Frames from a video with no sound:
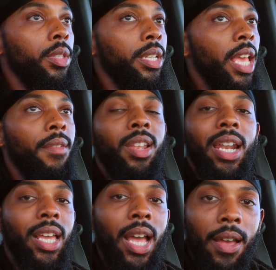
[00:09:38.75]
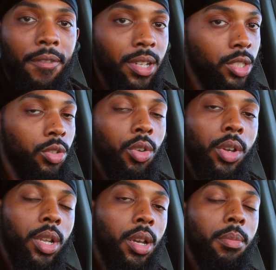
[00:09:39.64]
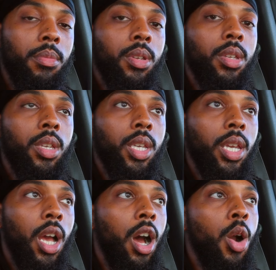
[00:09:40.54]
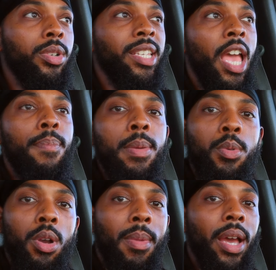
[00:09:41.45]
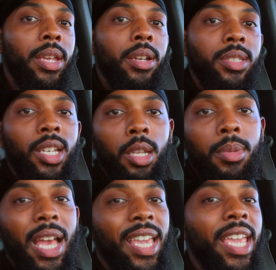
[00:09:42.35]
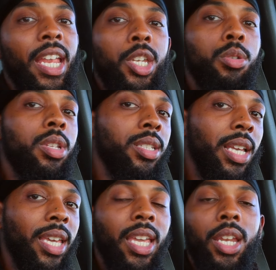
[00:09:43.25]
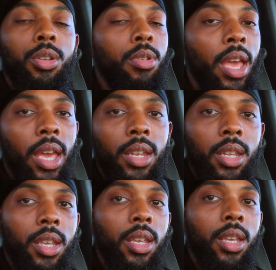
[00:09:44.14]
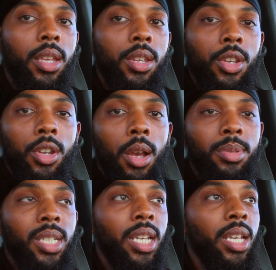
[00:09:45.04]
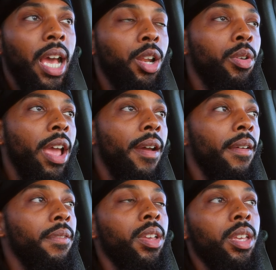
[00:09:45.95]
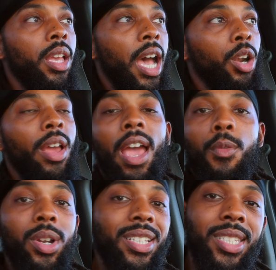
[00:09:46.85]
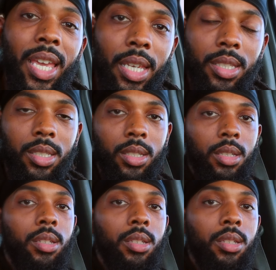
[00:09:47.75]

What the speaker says: didn't have a lot of confidence growing up, I always had people in my ear telling me I can't do this, I can't do that. You know what I'm saying? I don't have what it takes.